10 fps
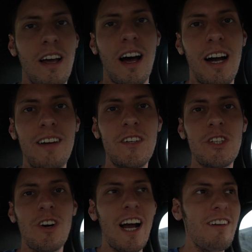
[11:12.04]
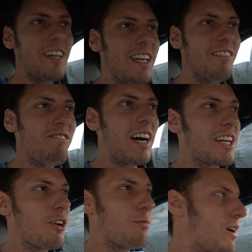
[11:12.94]
I am driving my
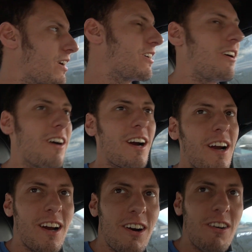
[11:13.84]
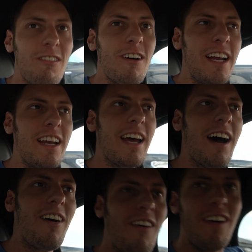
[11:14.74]
Copart car right
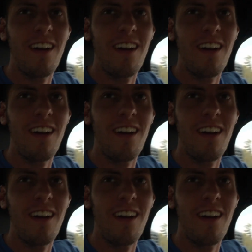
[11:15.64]
now.